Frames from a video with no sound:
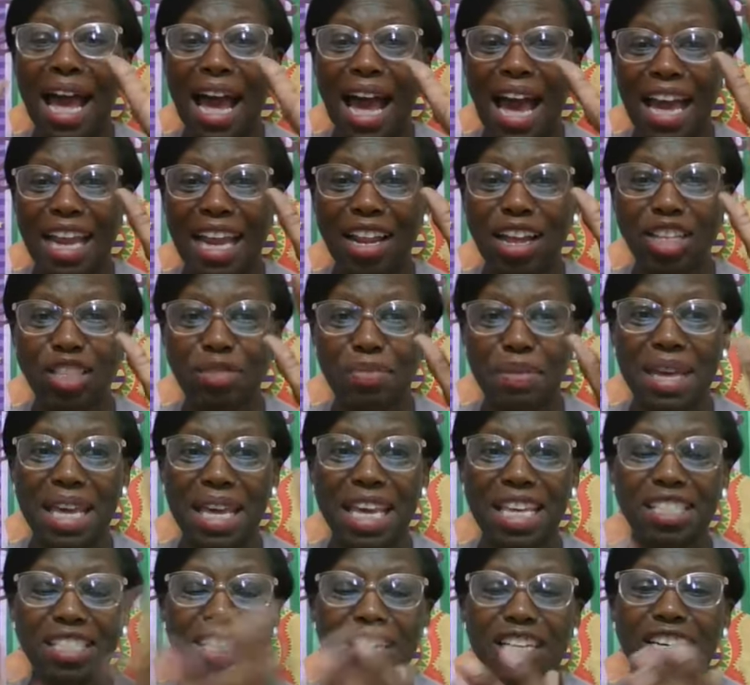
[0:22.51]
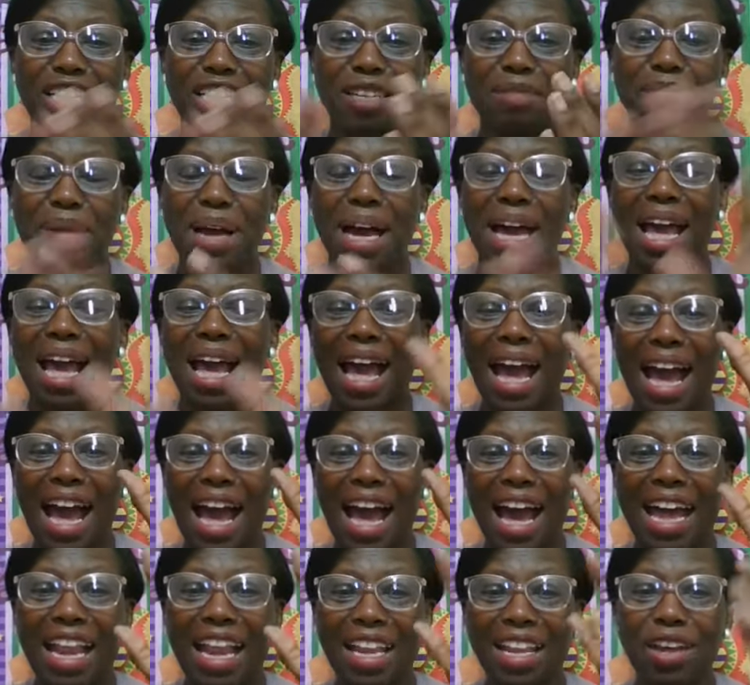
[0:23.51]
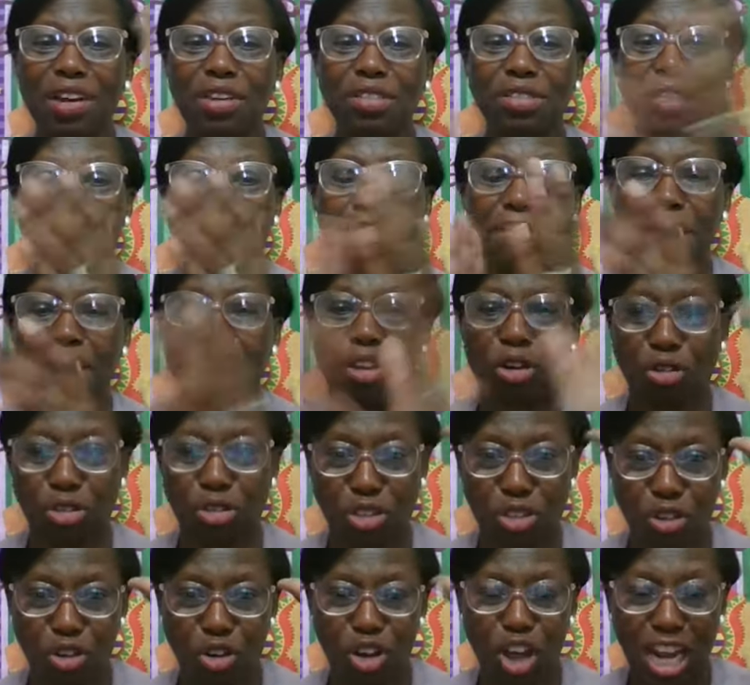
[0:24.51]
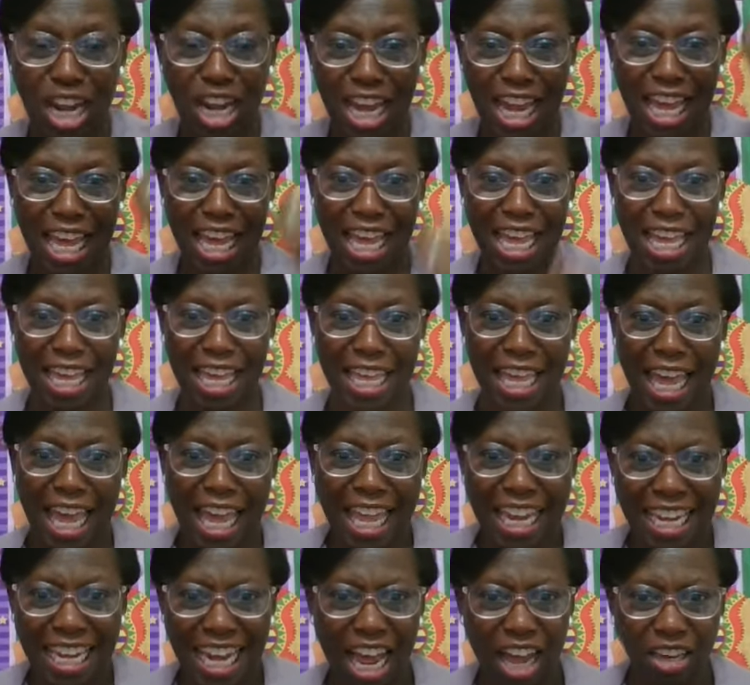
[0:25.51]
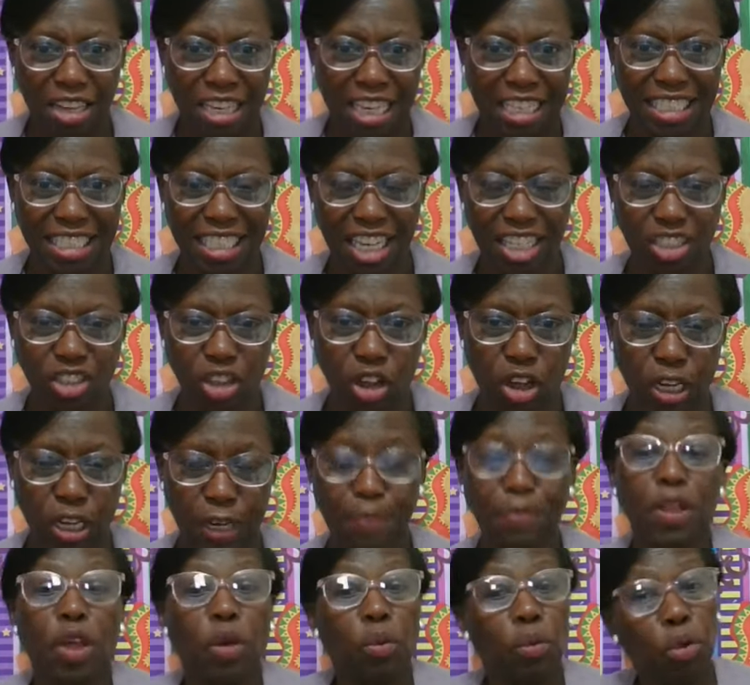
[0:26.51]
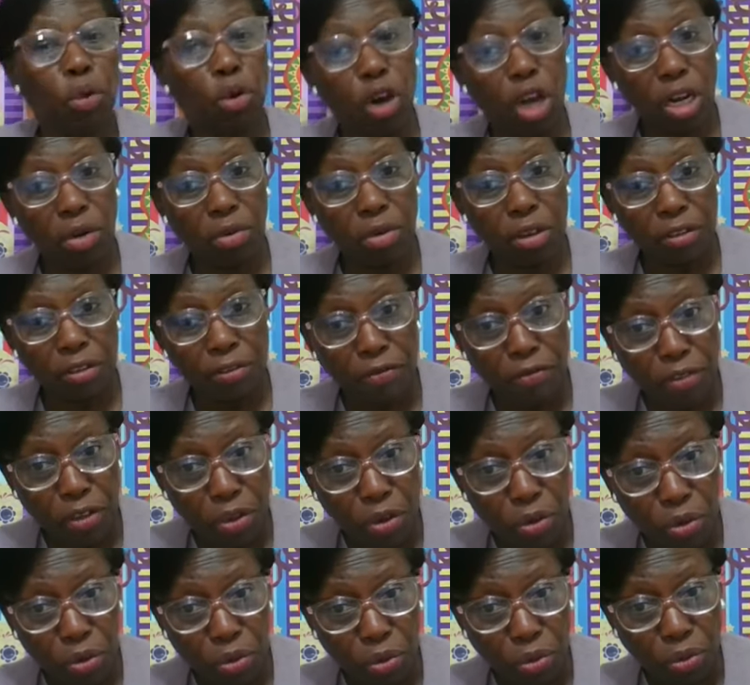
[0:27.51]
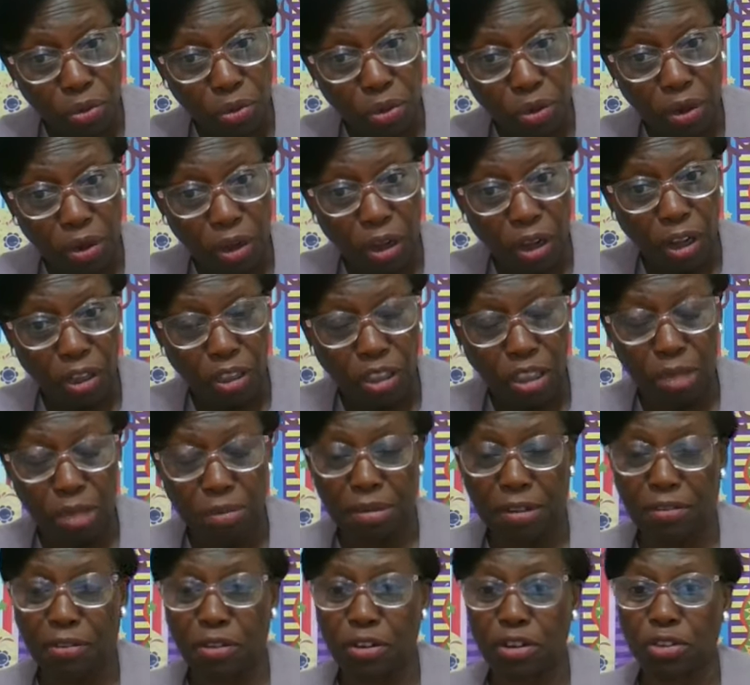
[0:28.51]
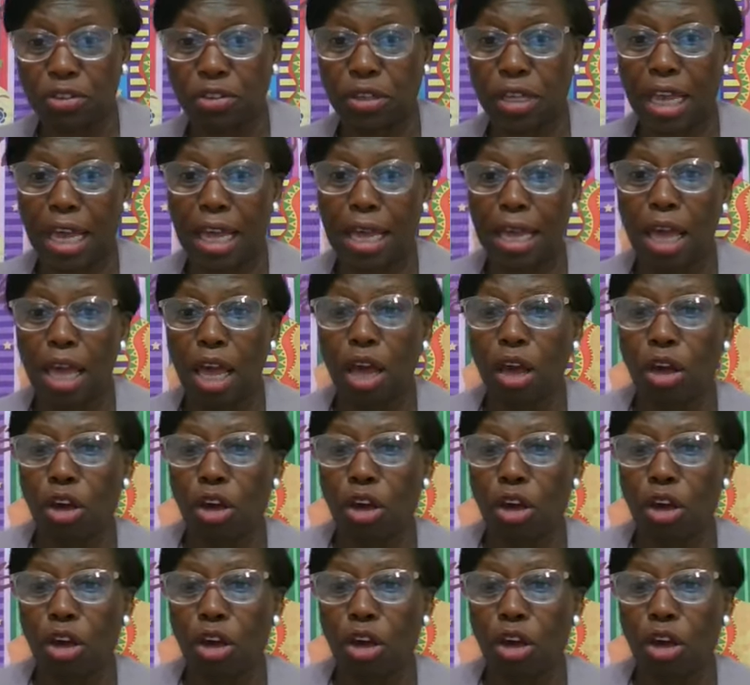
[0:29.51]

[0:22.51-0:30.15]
Adios means goodbye, adios, amigos. Olé! Now, let's get started. We're going to review a little bit first, okay?